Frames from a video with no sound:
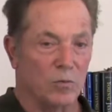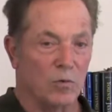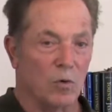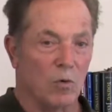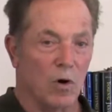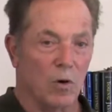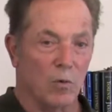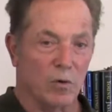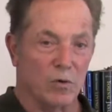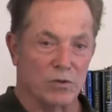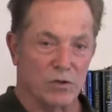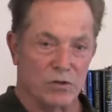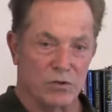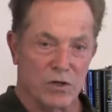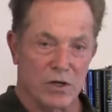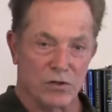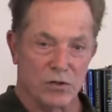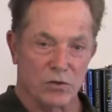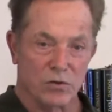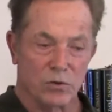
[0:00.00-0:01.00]
But what we're
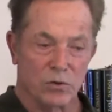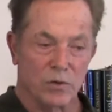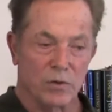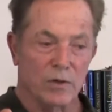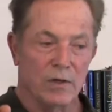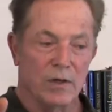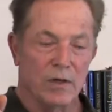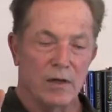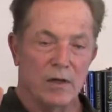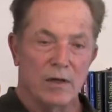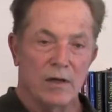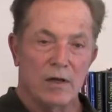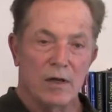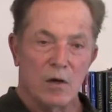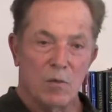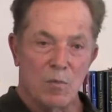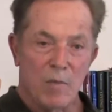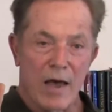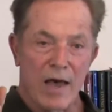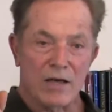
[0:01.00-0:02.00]
suggesting to you,
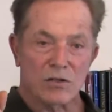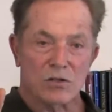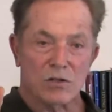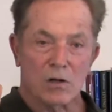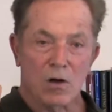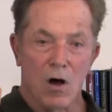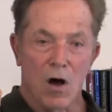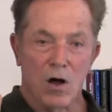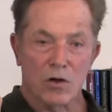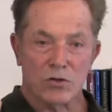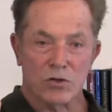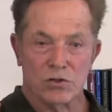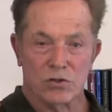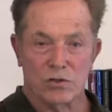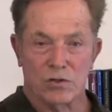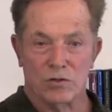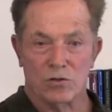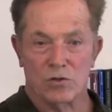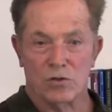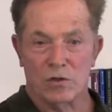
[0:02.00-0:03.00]
mass
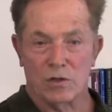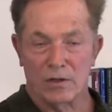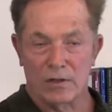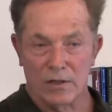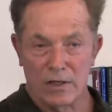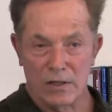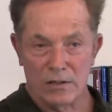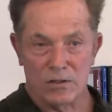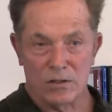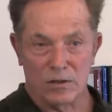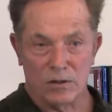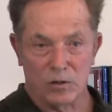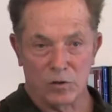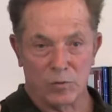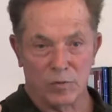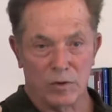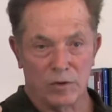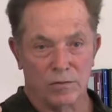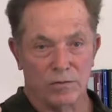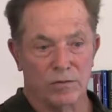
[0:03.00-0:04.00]
consciousness needs a little
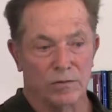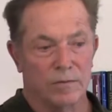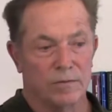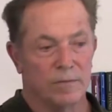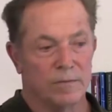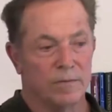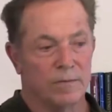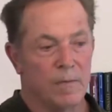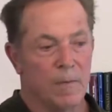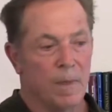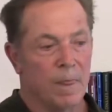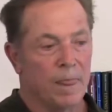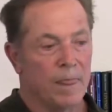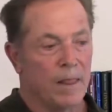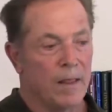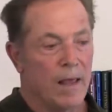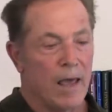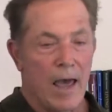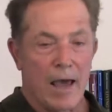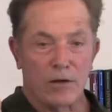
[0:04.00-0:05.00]
bit of
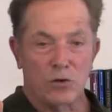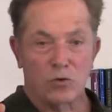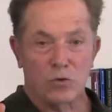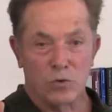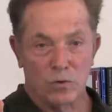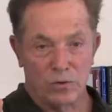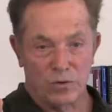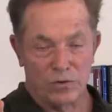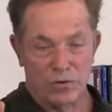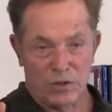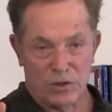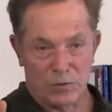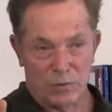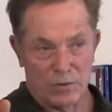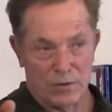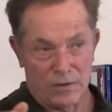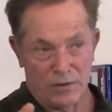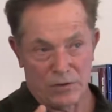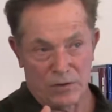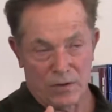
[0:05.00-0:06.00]
attitude
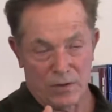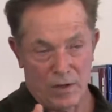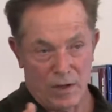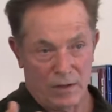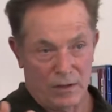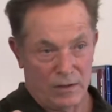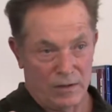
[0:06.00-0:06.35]
adjustment, does it not?